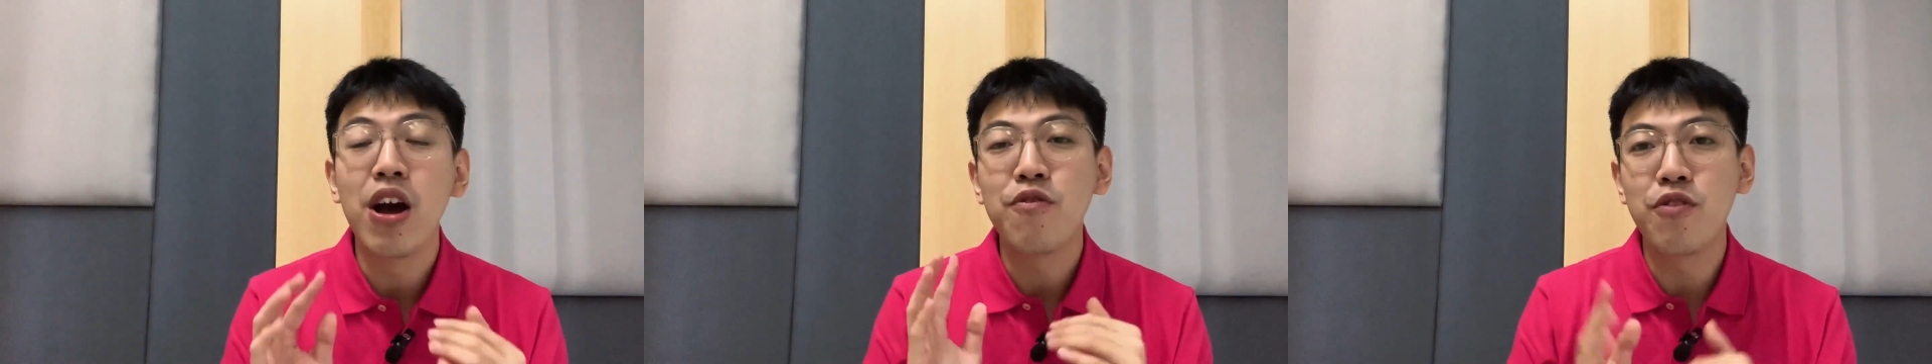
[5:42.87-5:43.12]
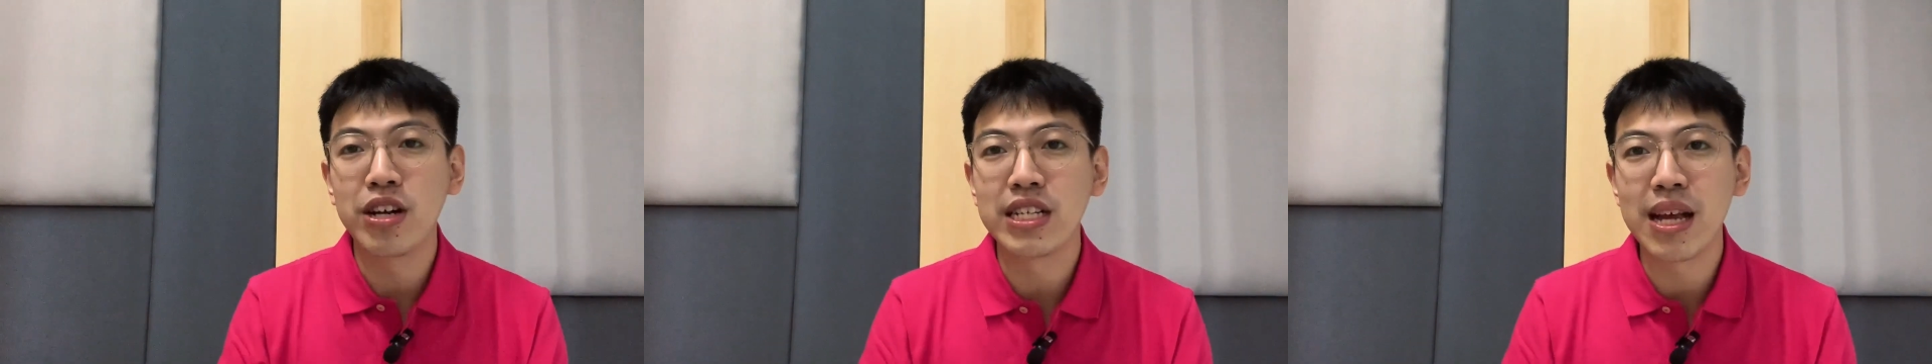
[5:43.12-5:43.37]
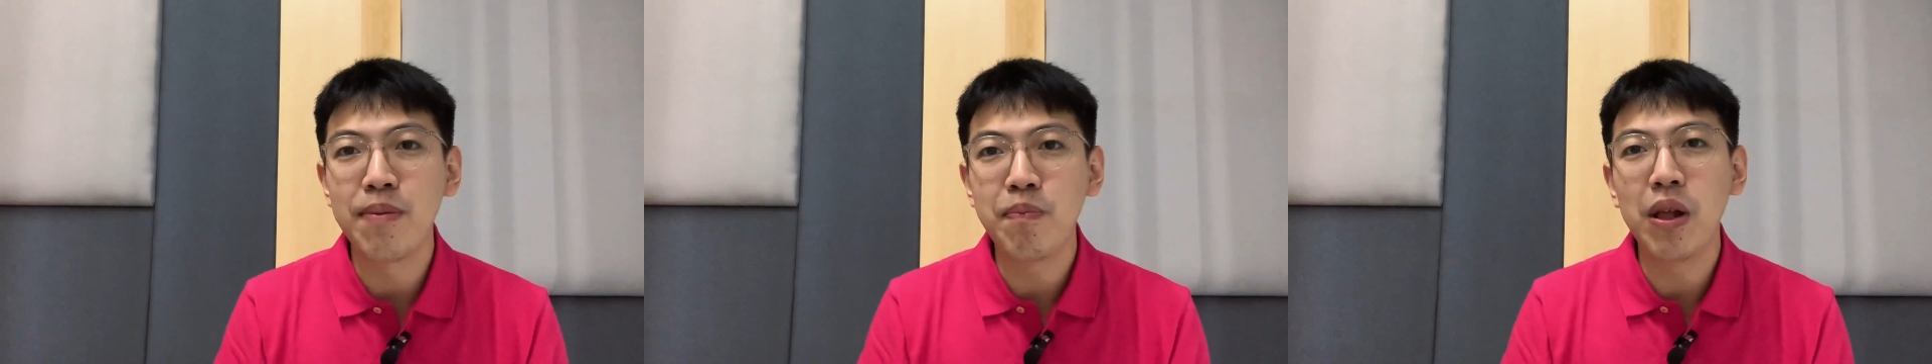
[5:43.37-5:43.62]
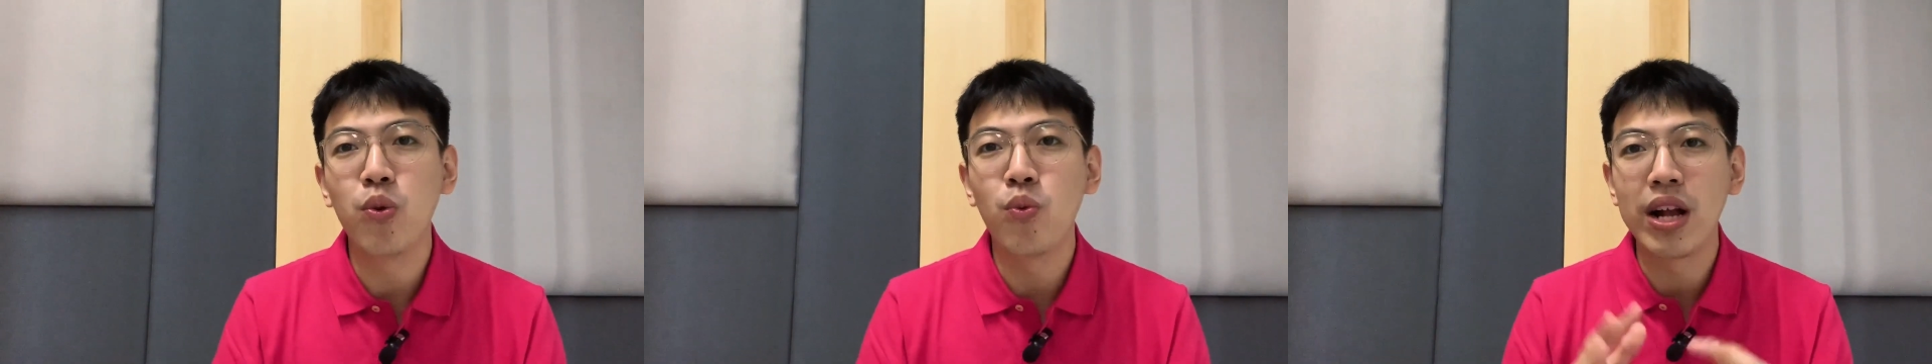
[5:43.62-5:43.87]
For
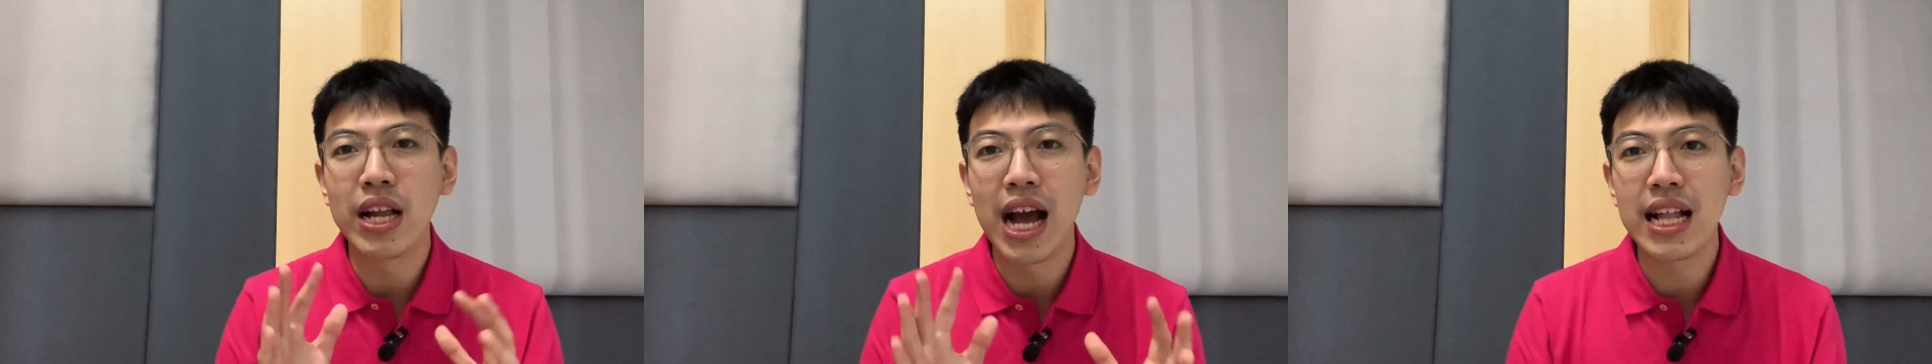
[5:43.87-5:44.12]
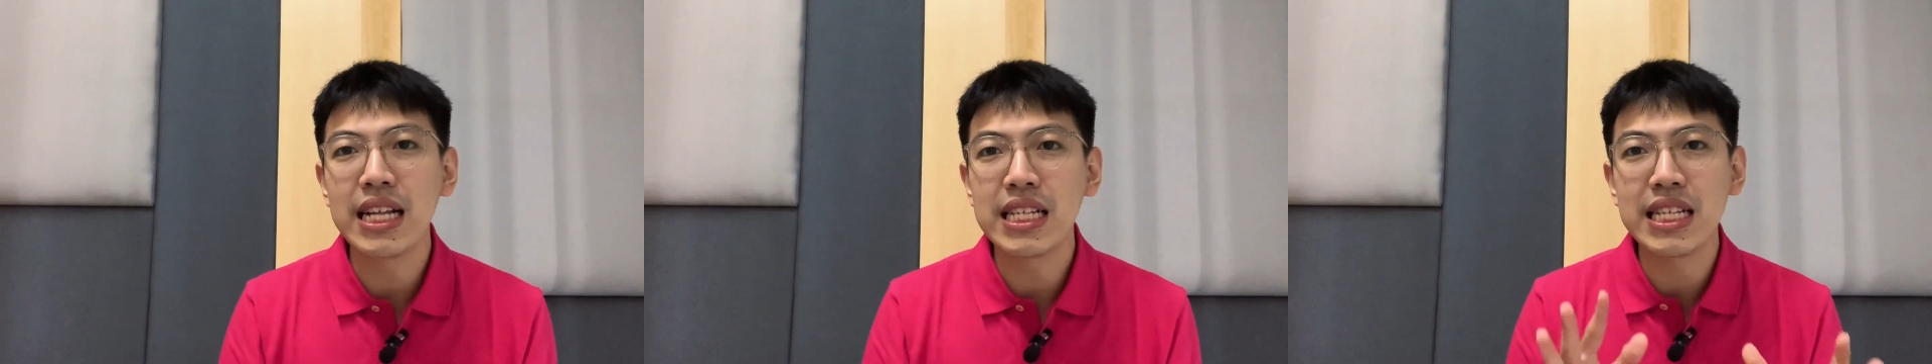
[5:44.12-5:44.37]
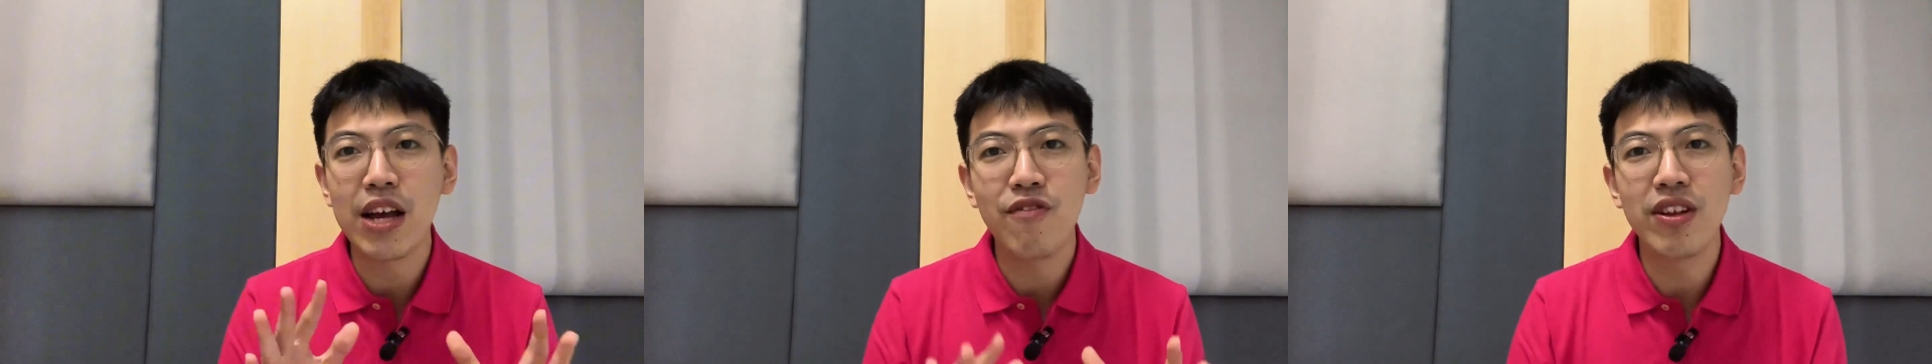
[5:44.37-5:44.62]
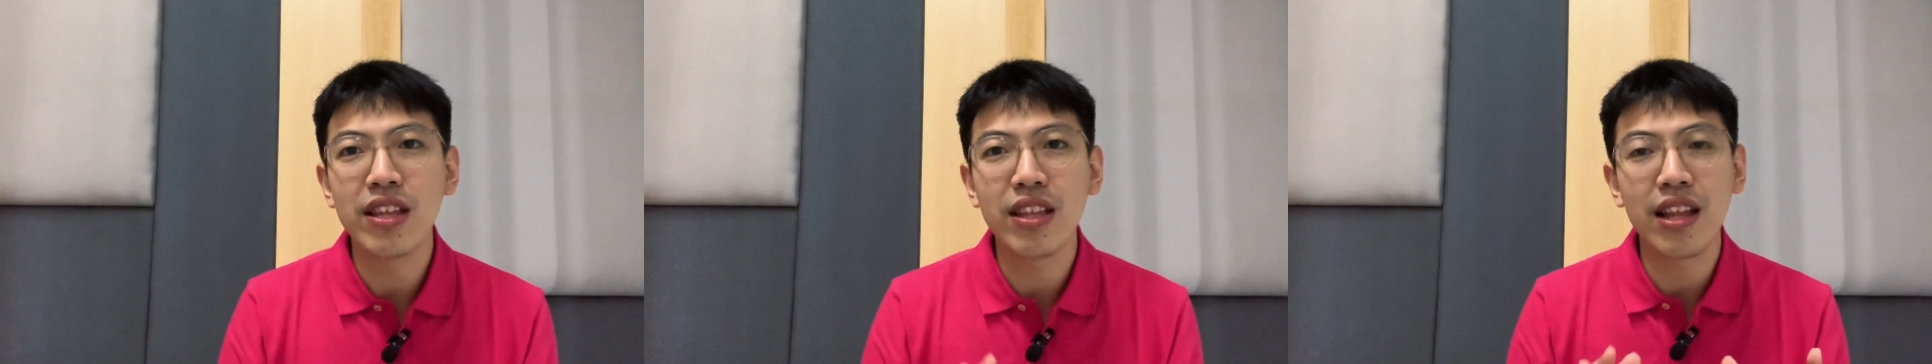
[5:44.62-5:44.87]
example,
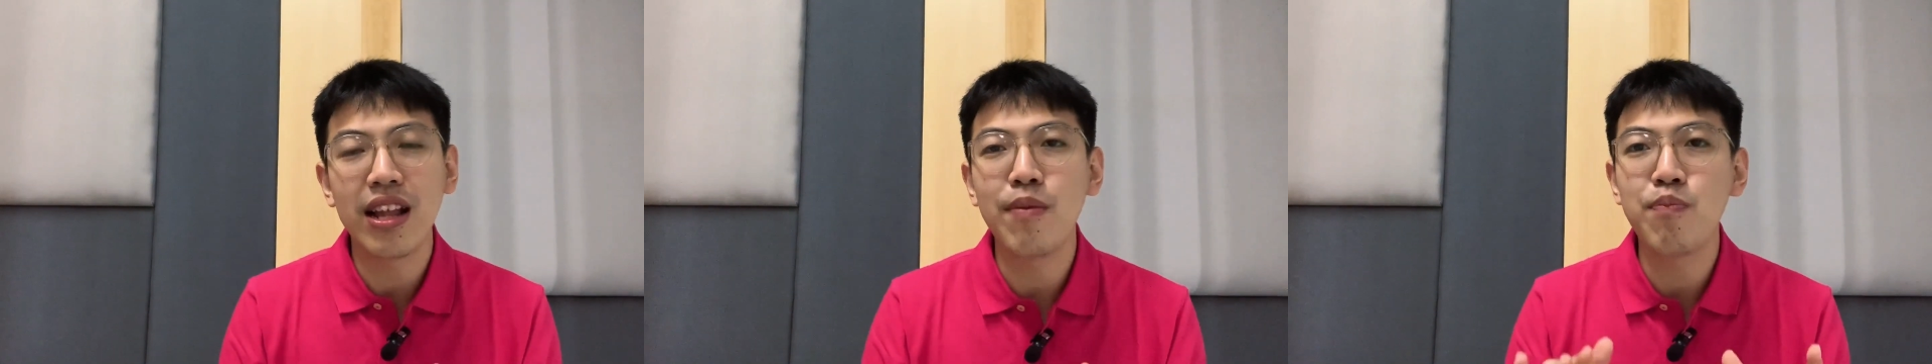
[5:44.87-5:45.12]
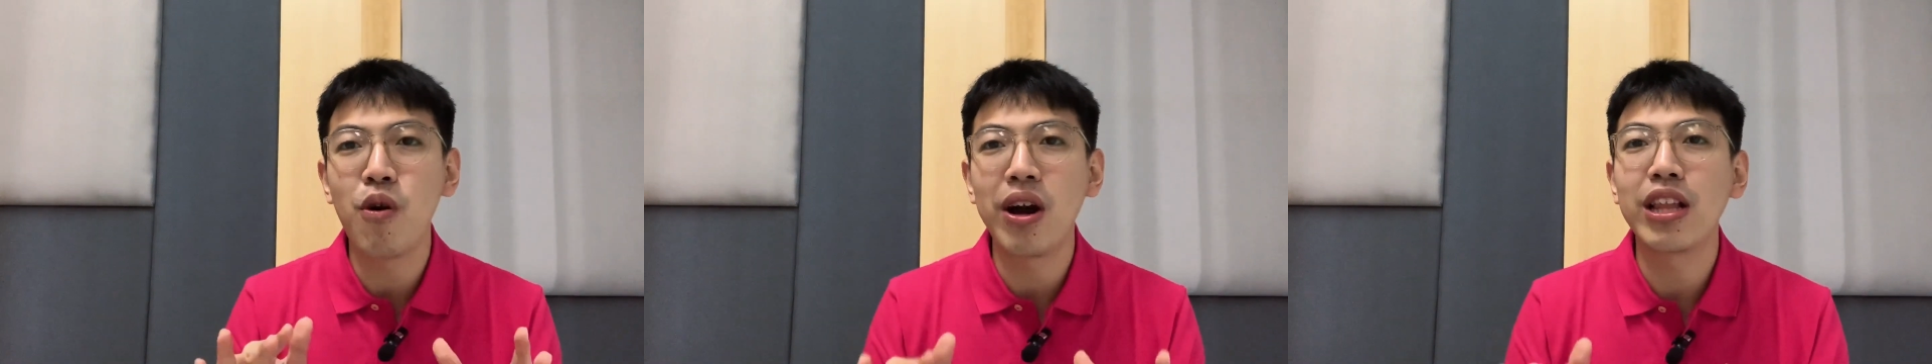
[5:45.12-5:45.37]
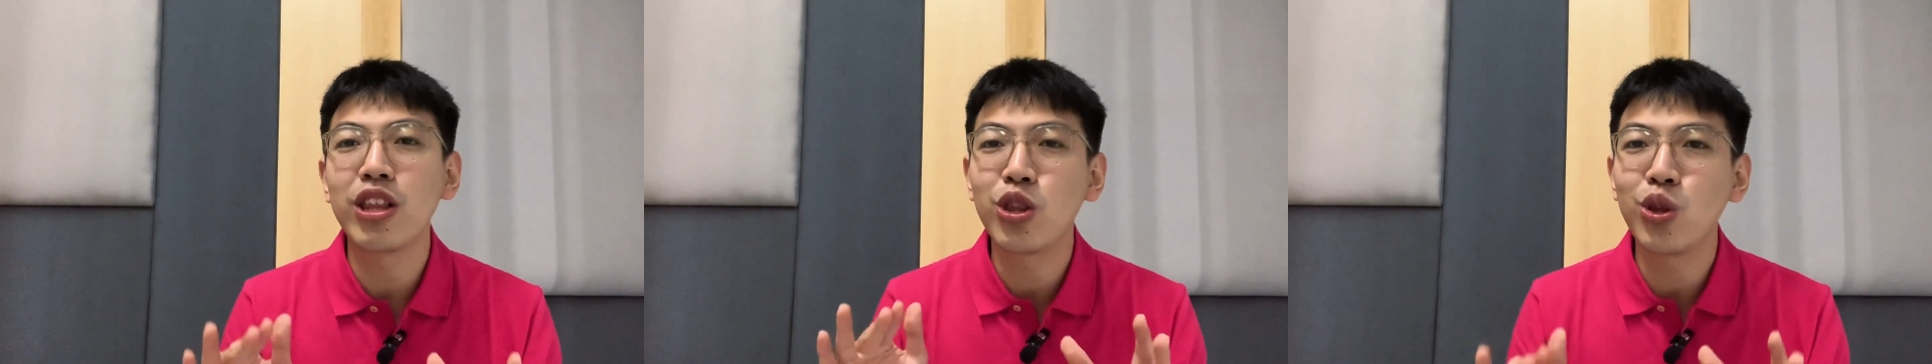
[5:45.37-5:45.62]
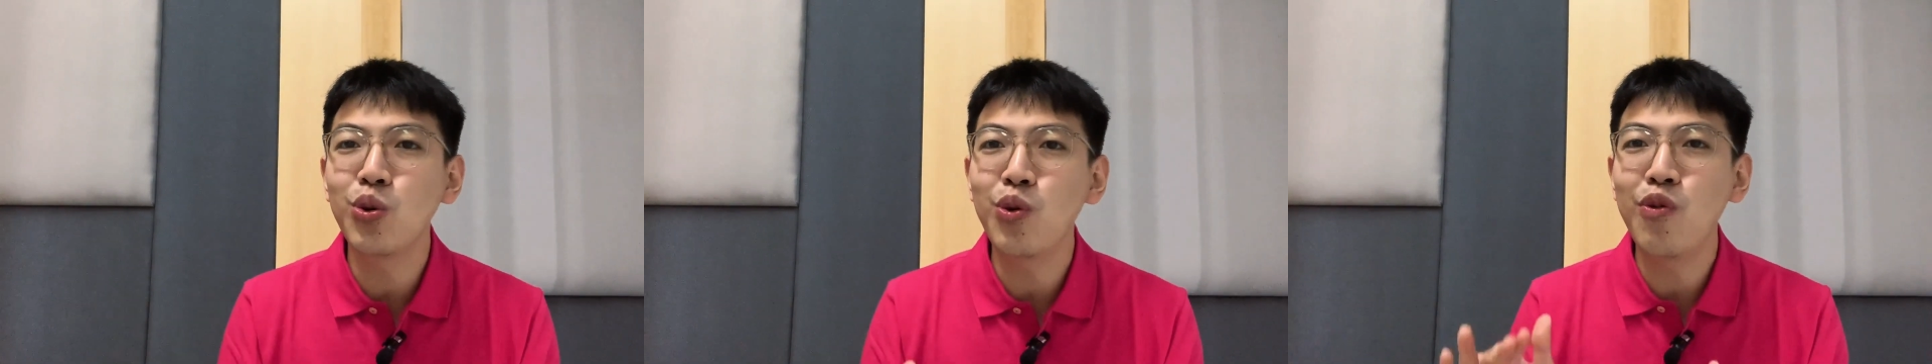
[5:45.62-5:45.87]

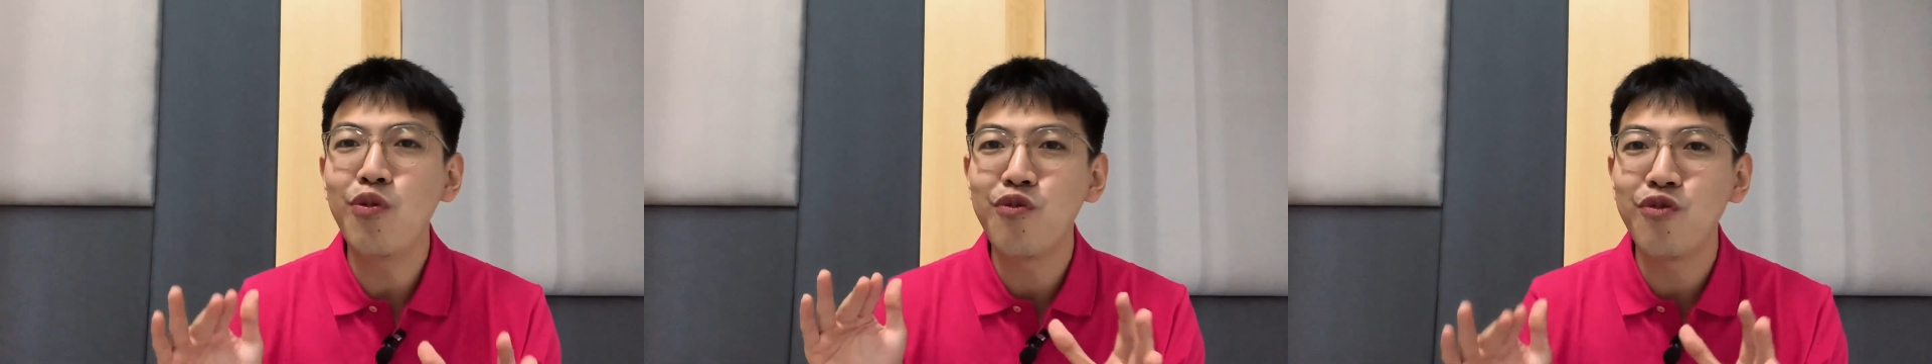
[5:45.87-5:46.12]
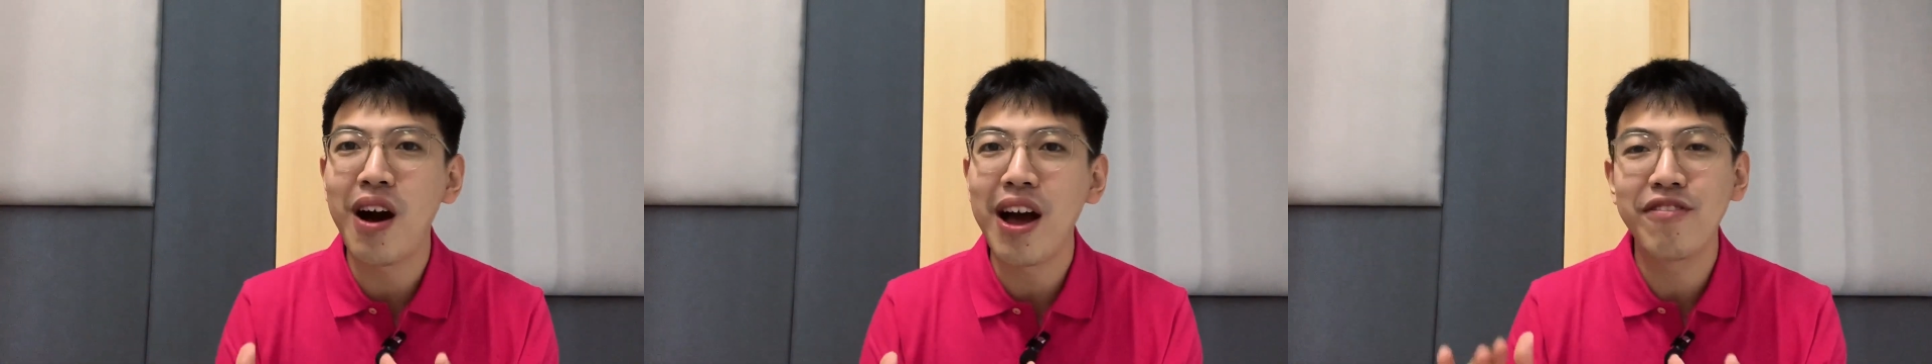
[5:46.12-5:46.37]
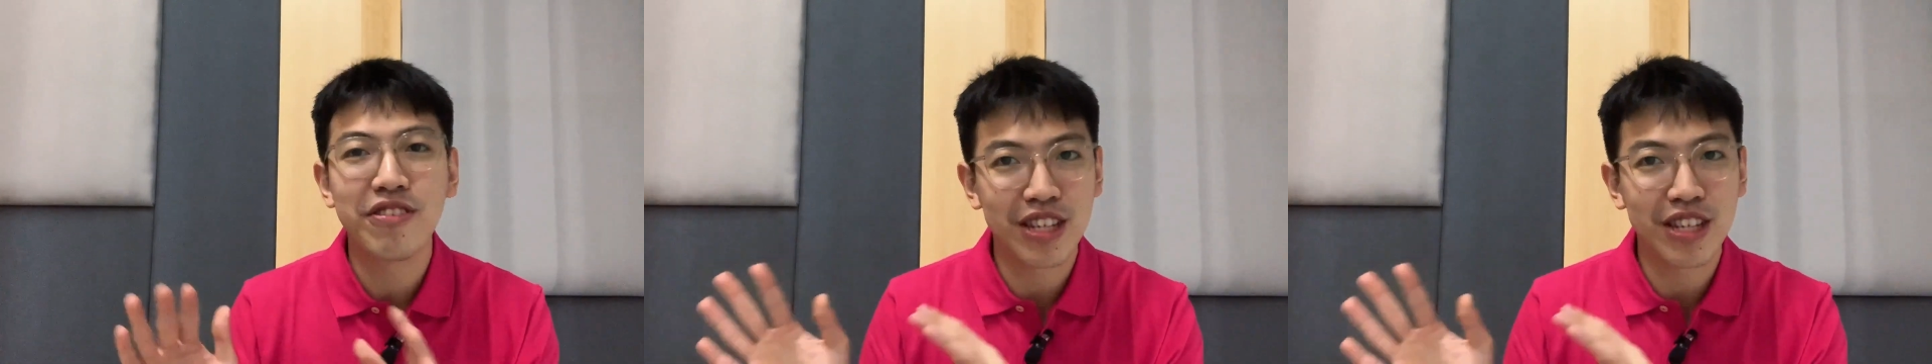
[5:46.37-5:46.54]
173.25